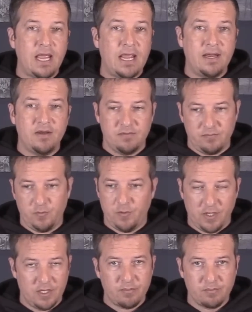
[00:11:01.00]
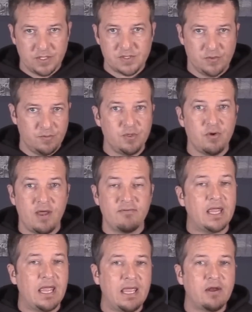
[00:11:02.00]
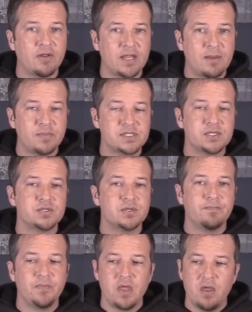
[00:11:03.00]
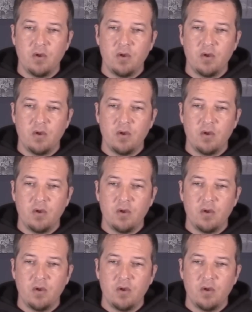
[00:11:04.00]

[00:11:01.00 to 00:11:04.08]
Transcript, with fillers: And we're going to assume you have a gain on that position.